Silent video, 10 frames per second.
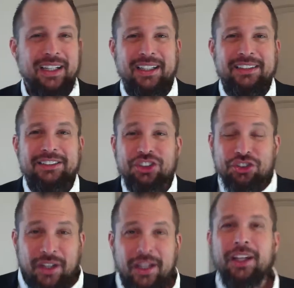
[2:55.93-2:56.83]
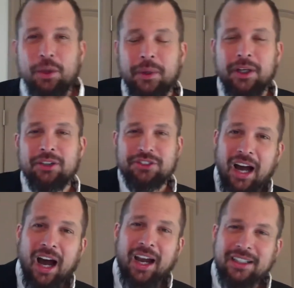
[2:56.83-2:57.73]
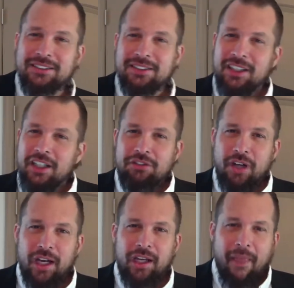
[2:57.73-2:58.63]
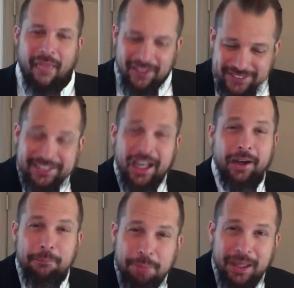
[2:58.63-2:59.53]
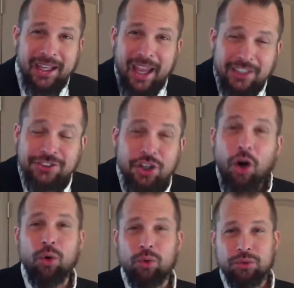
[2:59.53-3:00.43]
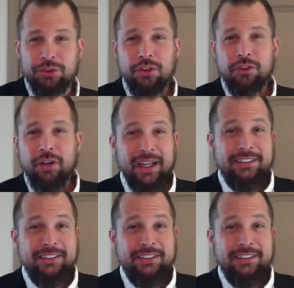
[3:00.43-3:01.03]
it's training wheels, guys, right? Set big-ass goals, right?